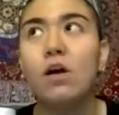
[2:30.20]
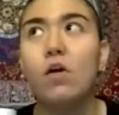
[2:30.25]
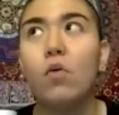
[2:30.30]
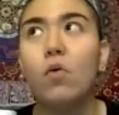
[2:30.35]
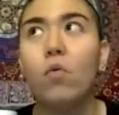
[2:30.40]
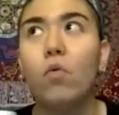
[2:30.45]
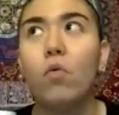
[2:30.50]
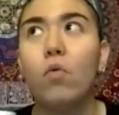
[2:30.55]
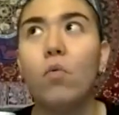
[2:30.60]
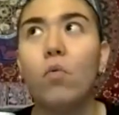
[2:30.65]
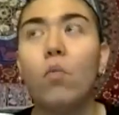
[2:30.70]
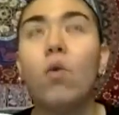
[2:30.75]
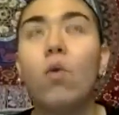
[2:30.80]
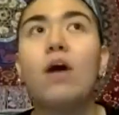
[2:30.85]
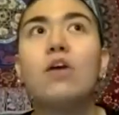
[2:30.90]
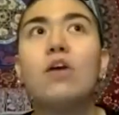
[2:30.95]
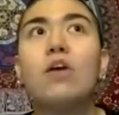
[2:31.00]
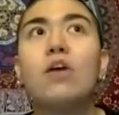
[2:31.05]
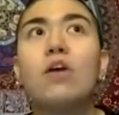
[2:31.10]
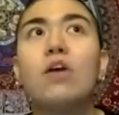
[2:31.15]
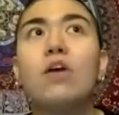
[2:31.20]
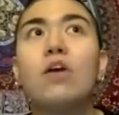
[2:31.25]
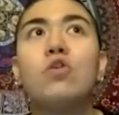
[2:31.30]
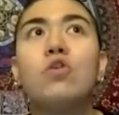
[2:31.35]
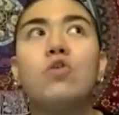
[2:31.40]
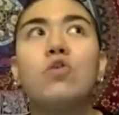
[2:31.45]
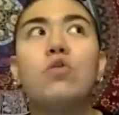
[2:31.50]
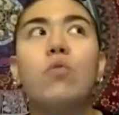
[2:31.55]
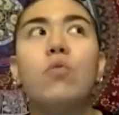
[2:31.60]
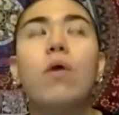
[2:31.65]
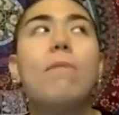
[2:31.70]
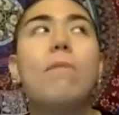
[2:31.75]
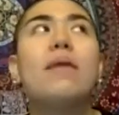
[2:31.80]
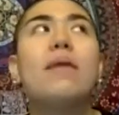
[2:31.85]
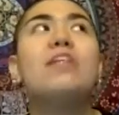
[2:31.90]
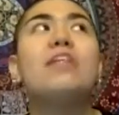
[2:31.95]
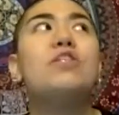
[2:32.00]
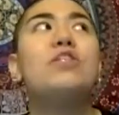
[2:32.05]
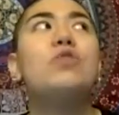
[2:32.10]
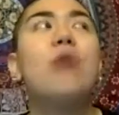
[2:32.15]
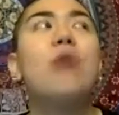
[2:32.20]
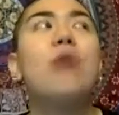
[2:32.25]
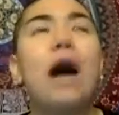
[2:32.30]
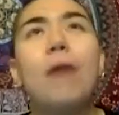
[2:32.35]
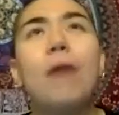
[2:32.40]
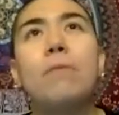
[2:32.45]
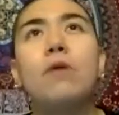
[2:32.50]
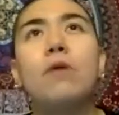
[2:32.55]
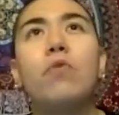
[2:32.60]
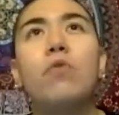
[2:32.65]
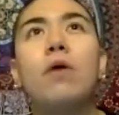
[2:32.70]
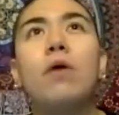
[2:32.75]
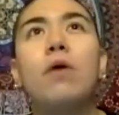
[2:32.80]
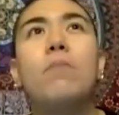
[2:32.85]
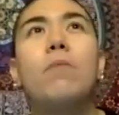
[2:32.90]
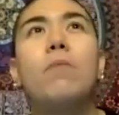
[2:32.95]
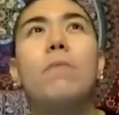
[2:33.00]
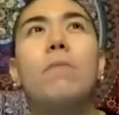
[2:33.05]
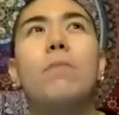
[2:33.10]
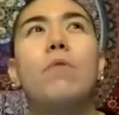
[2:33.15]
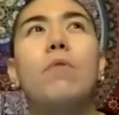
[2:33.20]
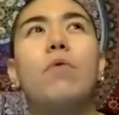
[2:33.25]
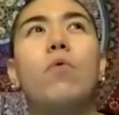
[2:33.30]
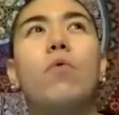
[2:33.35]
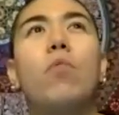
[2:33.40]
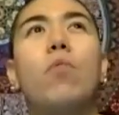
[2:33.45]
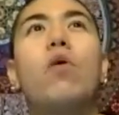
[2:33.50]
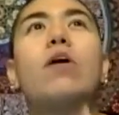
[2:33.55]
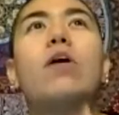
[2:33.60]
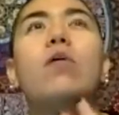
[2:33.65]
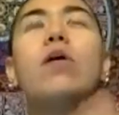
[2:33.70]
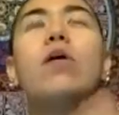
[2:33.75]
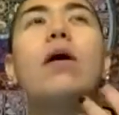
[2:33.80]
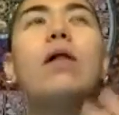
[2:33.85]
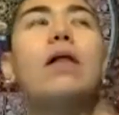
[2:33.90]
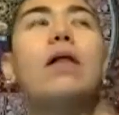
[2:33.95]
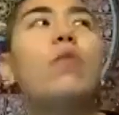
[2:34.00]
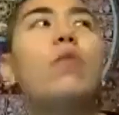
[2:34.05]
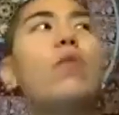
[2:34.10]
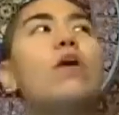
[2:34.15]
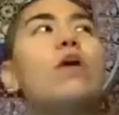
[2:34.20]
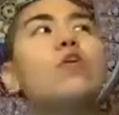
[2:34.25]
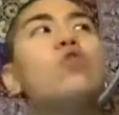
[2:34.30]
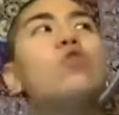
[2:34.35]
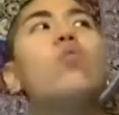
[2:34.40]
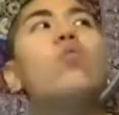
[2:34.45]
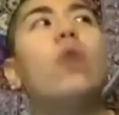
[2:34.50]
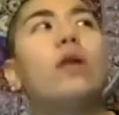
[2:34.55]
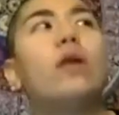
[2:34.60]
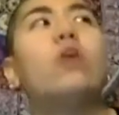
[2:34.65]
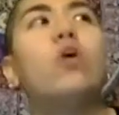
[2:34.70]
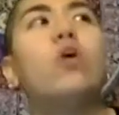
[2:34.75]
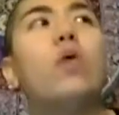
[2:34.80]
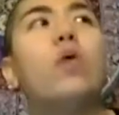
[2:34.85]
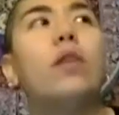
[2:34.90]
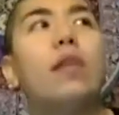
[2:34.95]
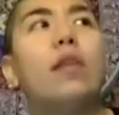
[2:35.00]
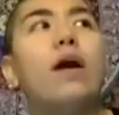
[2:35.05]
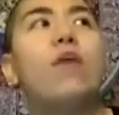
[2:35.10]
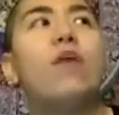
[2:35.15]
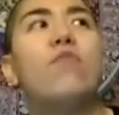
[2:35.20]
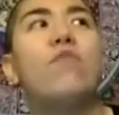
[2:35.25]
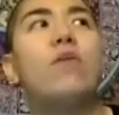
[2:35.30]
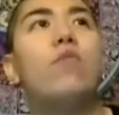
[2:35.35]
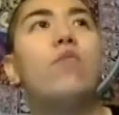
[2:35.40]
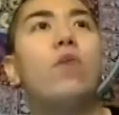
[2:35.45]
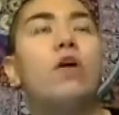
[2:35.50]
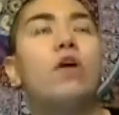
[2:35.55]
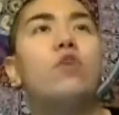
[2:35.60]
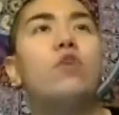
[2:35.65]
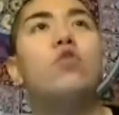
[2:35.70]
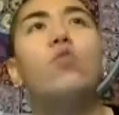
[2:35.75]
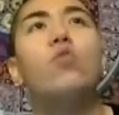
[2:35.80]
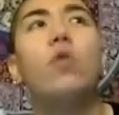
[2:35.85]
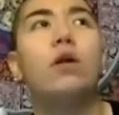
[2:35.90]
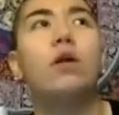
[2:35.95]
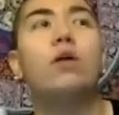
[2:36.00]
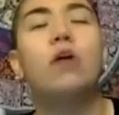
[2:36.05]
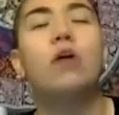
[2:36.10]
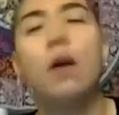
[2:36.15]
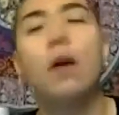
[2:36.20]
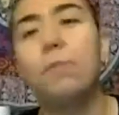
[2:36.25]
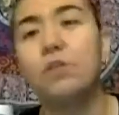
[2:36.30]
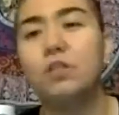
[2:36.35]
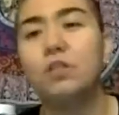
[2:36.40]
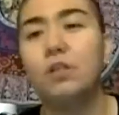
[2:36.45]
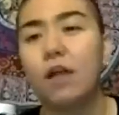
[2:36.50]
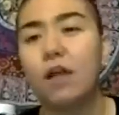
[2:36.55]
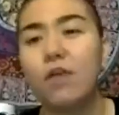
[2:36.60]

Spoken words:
what makes you happy, where where you want to go in life and what you want to accomplish in life.